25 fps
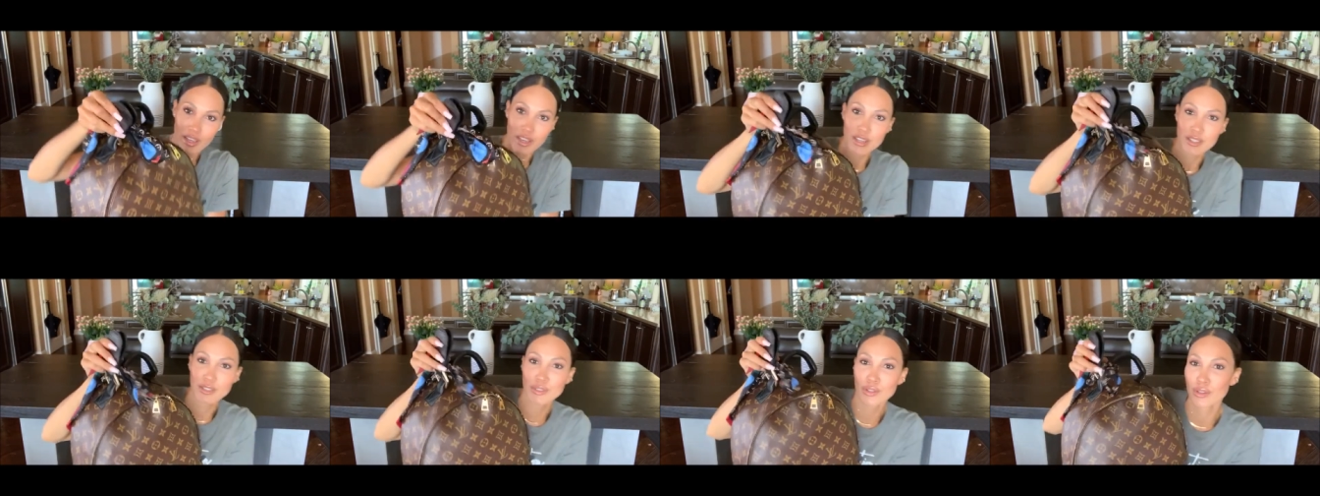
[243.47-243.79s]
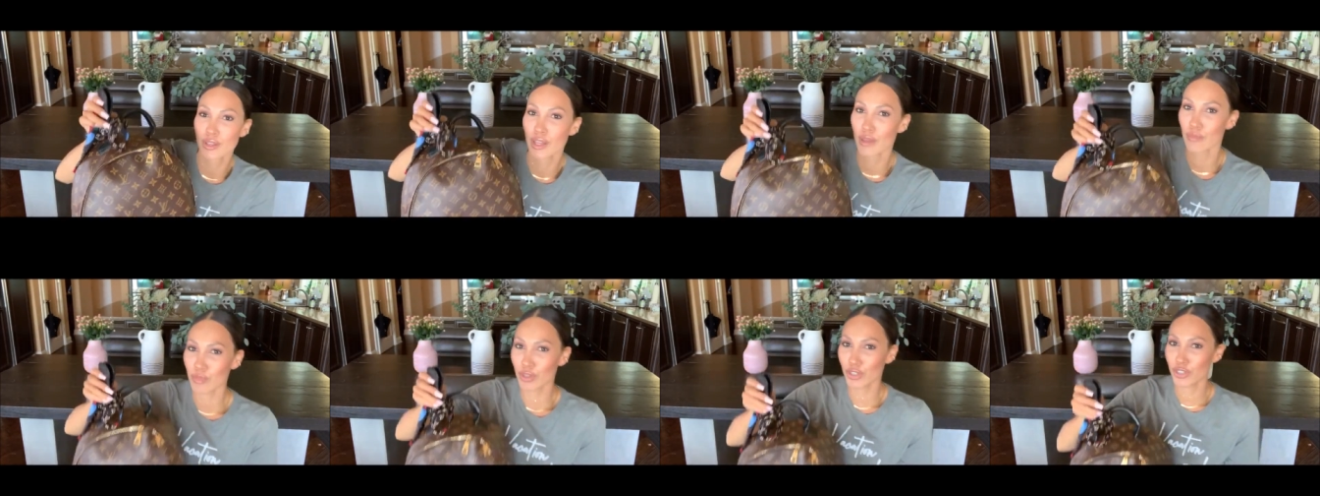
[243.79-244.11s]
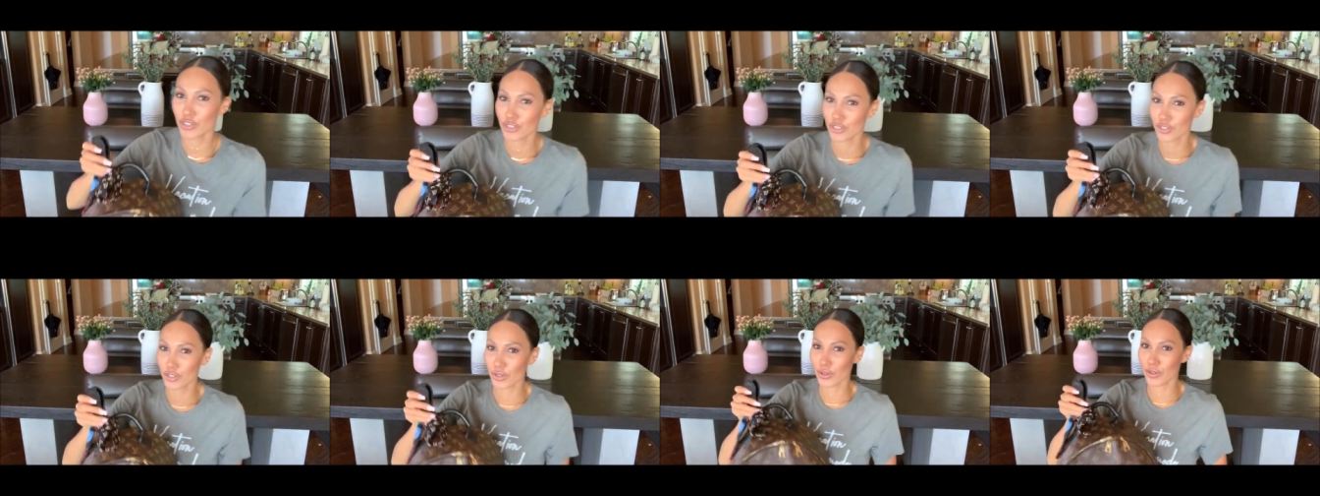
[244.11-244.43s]
So let me
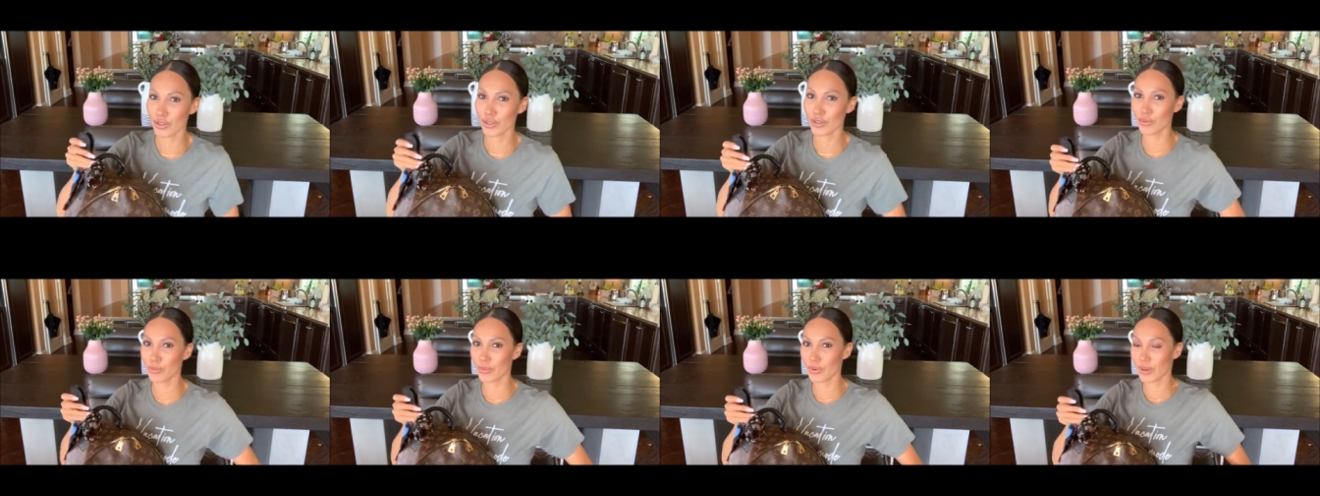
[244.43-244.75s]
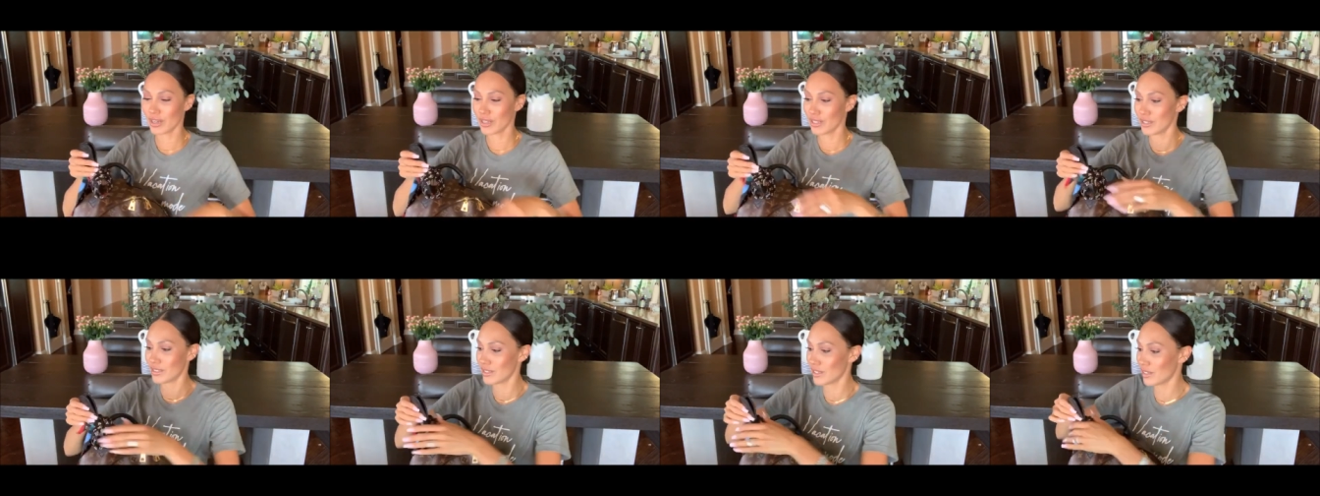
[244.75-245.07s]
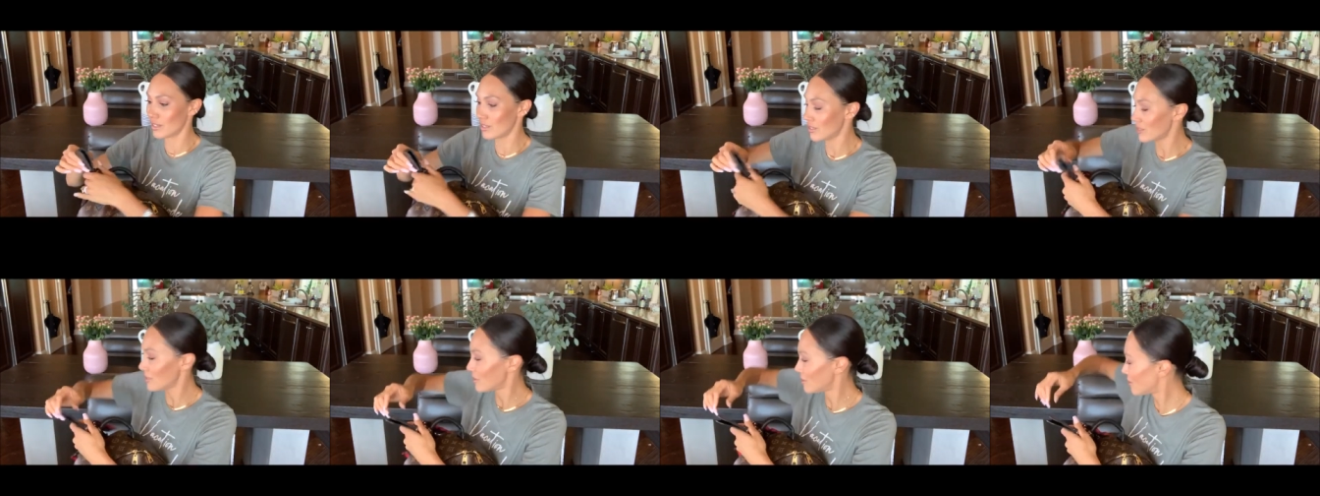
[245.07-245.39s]
show you what it
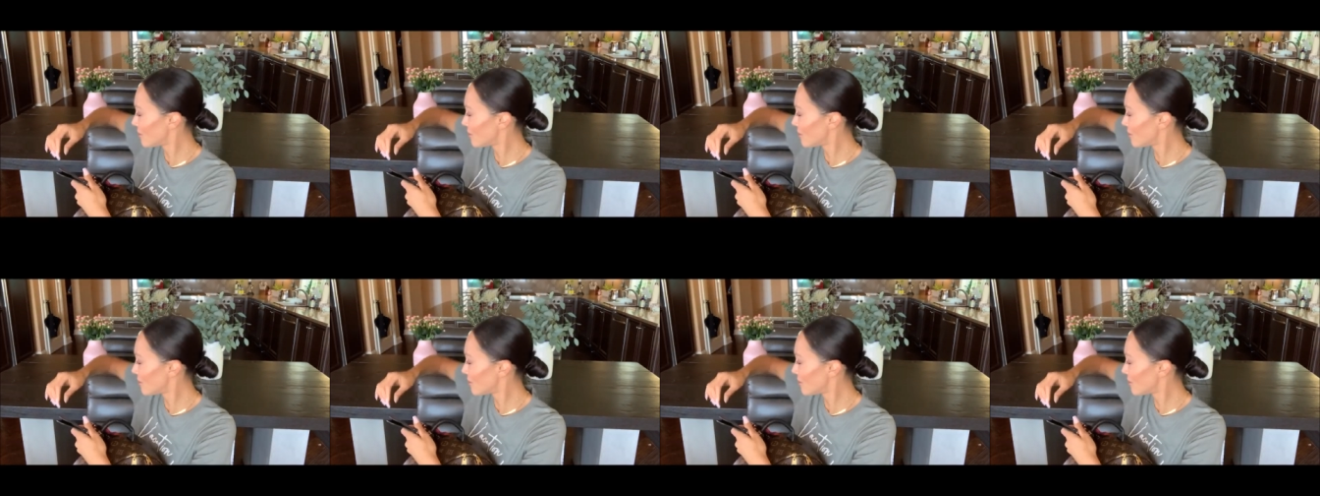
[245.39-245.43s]
does.